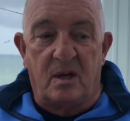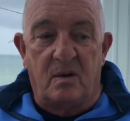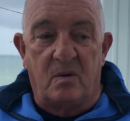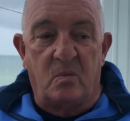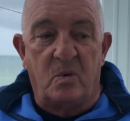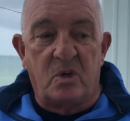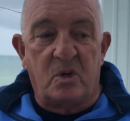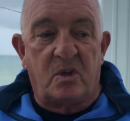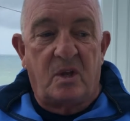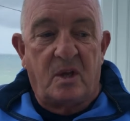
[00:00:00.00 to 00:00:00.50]

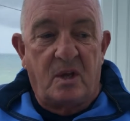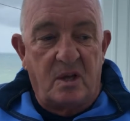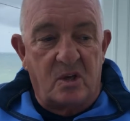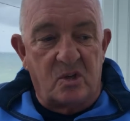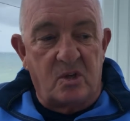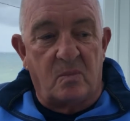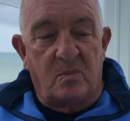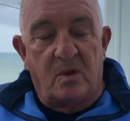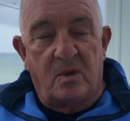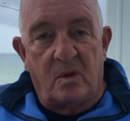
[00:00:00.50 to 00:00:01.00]
which I think is
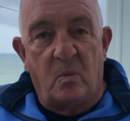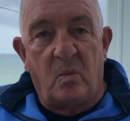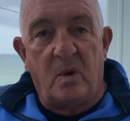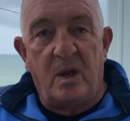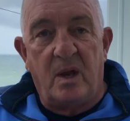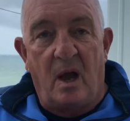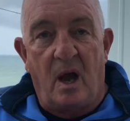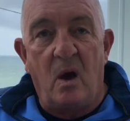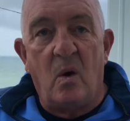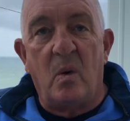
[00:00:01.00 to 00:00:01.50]
something that we
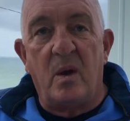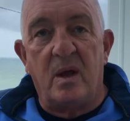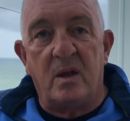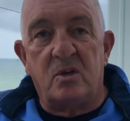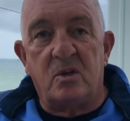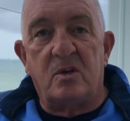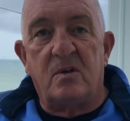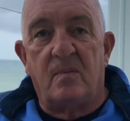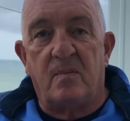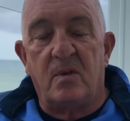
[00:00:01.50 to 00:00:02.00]
owe
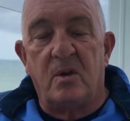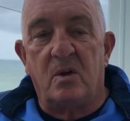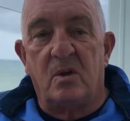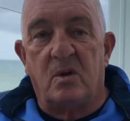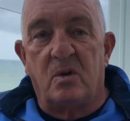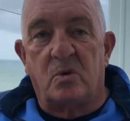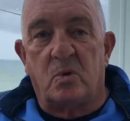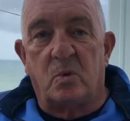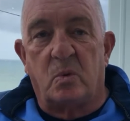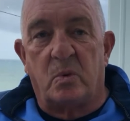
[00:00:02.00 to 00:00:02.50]
it
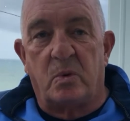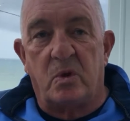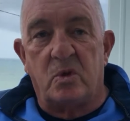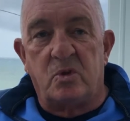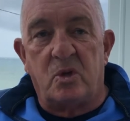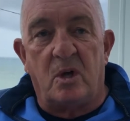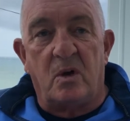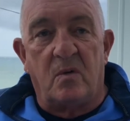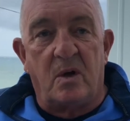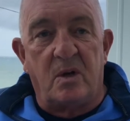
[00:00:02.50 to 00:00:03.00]
to all those
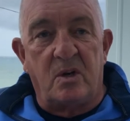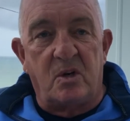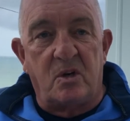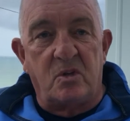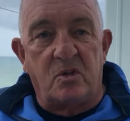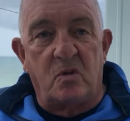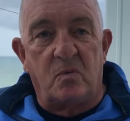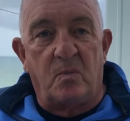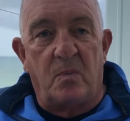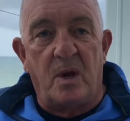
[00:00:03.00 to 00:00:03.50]
generations
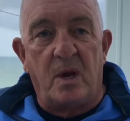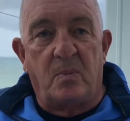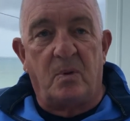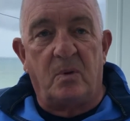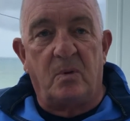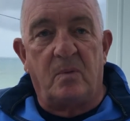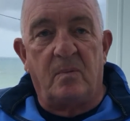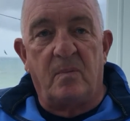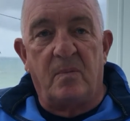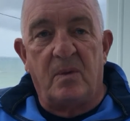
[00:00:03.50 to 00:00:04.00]
of
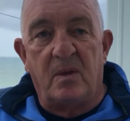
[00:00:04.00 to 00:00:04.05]
people